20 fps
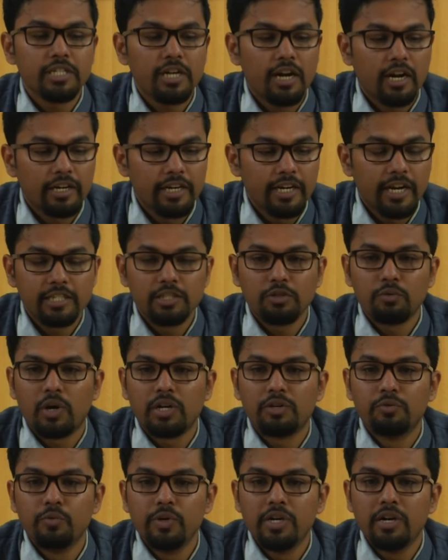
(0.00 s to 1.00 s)
architecture
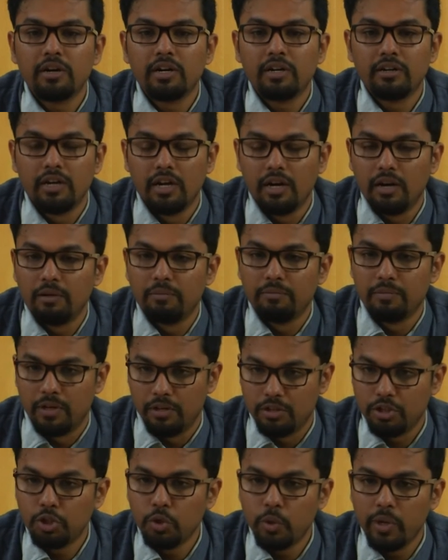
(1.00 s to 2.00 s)
what we are um,
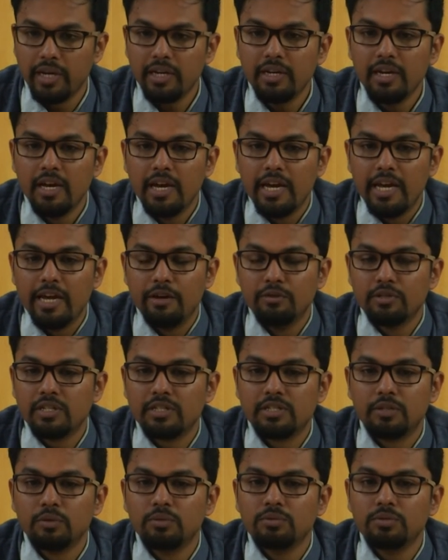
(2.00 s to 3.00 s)
uh, showing user
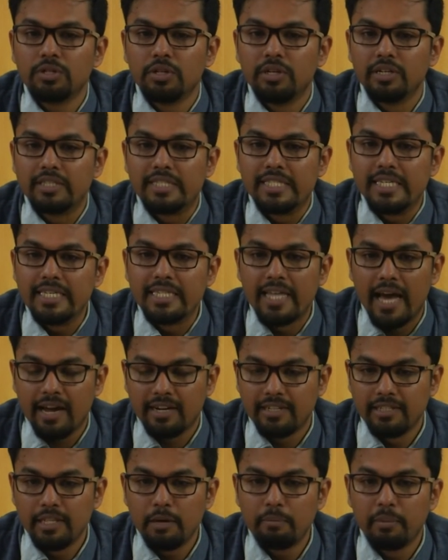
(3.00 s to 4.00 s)
do not see
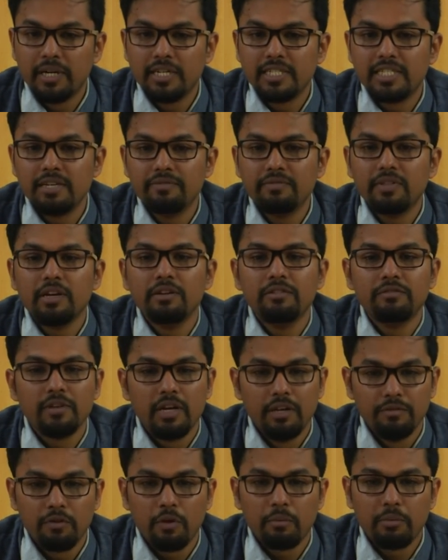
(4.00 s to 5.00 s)
that they perceive the in
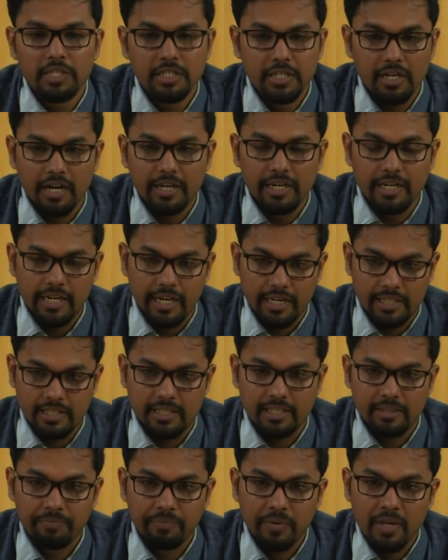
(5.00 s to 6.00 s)
information
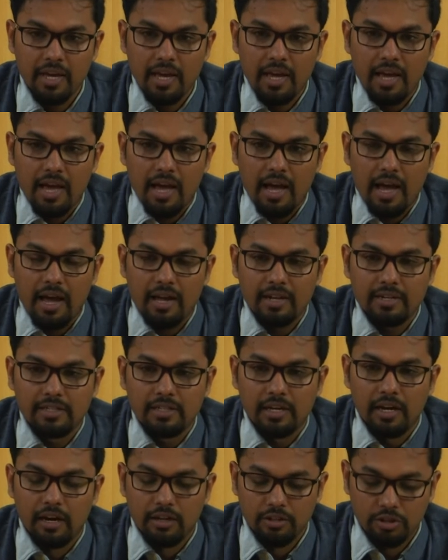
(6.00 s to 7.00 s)
architecture. And
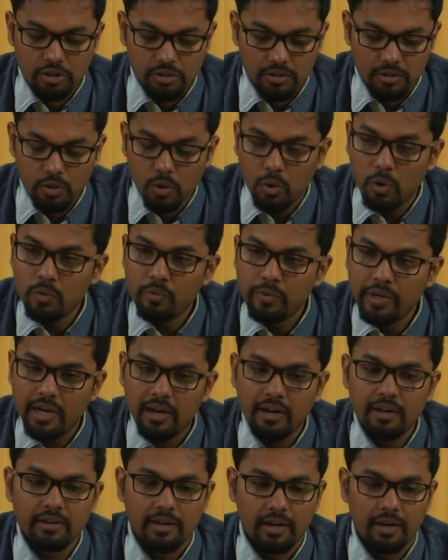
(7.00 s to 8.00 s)
uh, though we
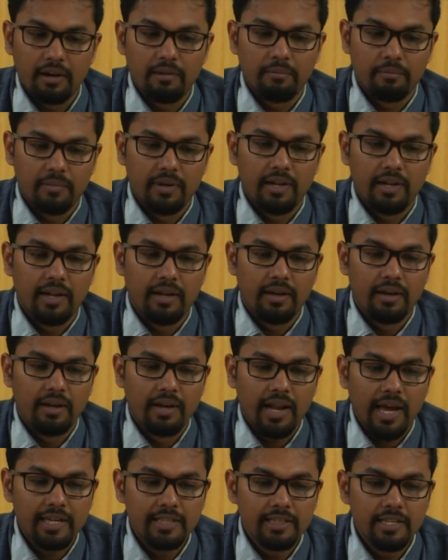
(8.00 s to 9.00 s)
are um,
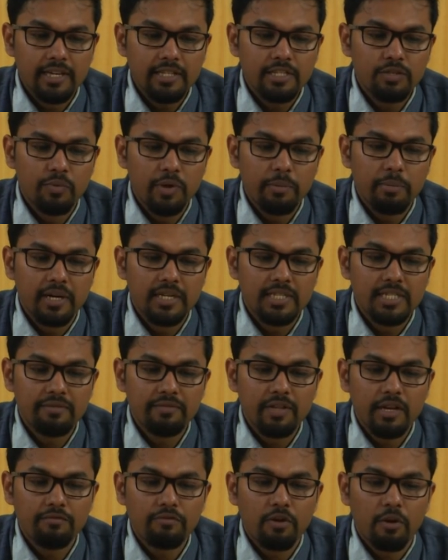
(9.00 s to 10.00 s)
like this we perceive
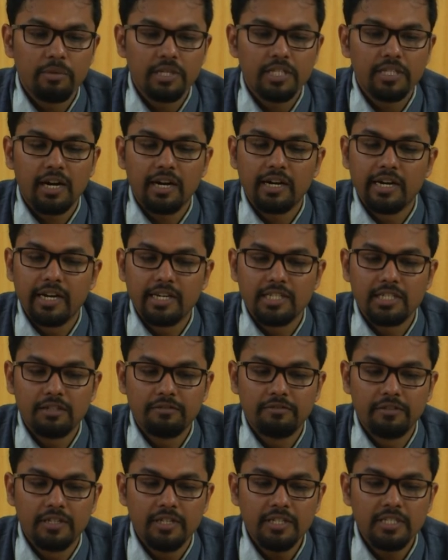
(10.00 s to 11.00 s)
the information architecture
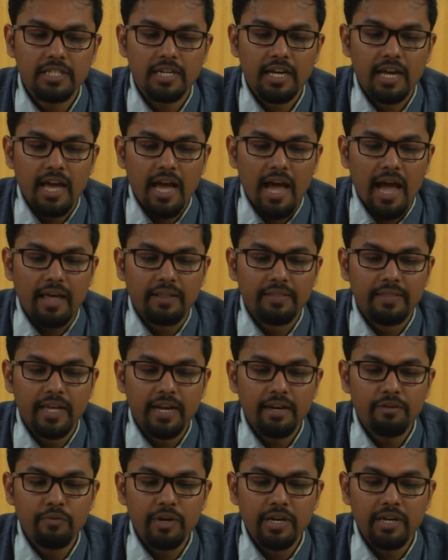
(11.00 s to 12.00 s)
first and
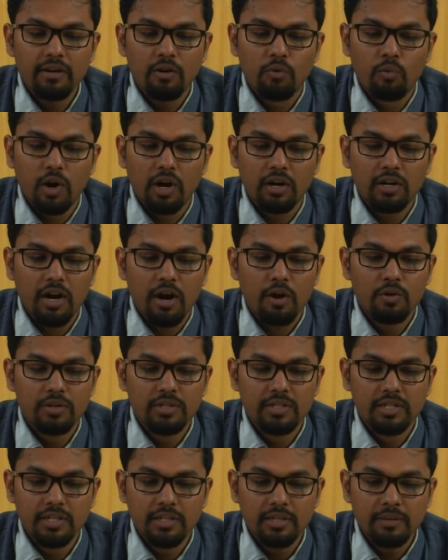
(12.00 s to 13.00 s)
then we work
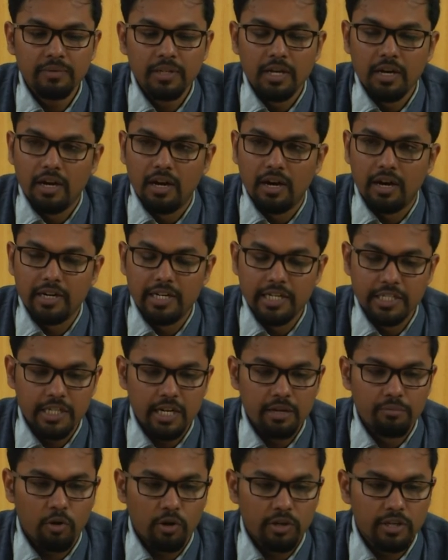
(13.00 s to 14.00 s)
out the uh,
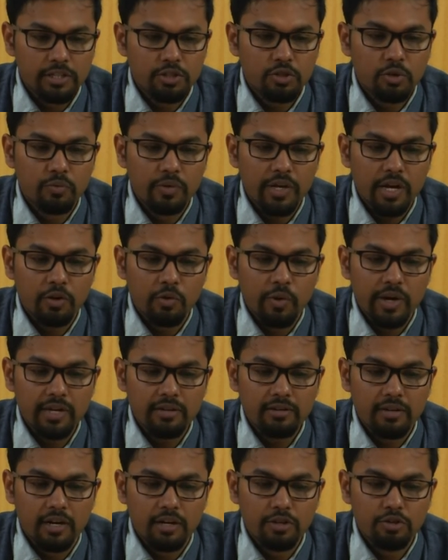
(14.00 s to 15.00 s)
detailed model. So, we are
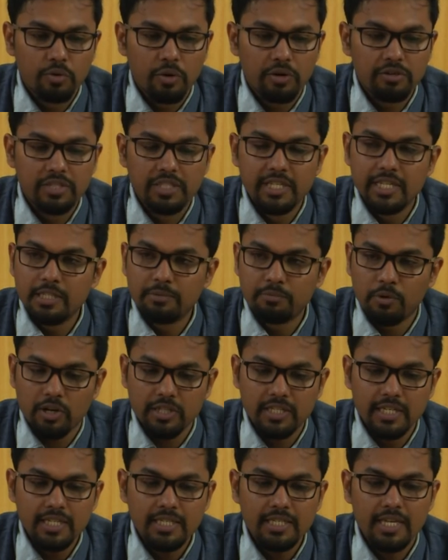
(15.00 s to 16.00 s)
going uh, towards this
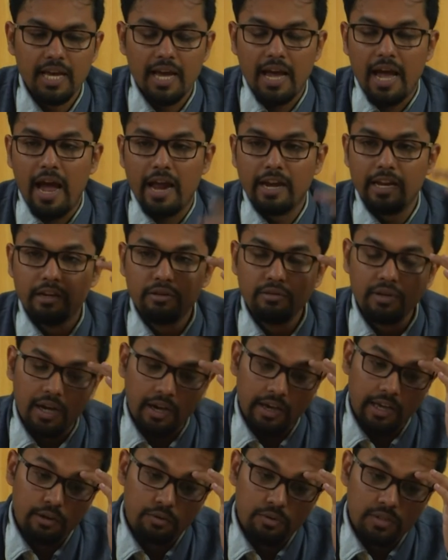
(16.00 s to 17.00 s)
process and
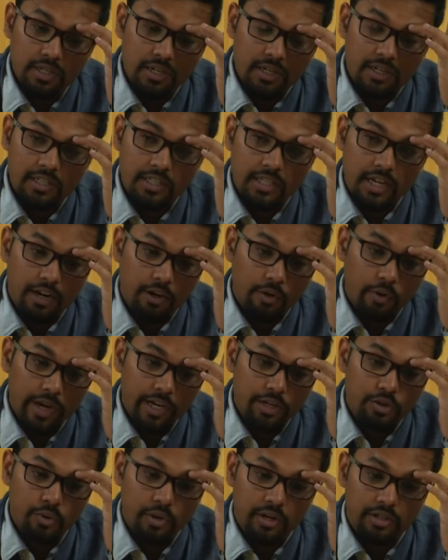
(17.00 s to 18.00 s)
uh, users are
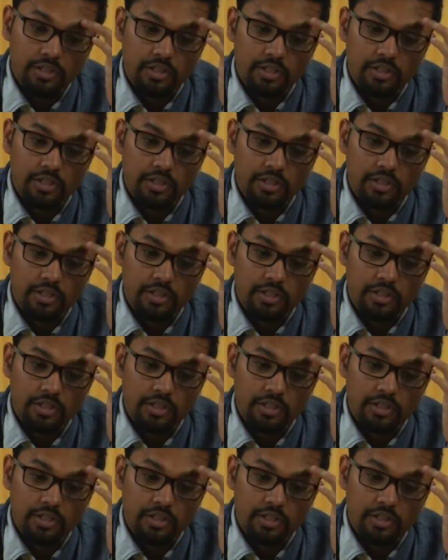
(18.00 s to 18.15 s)
going towards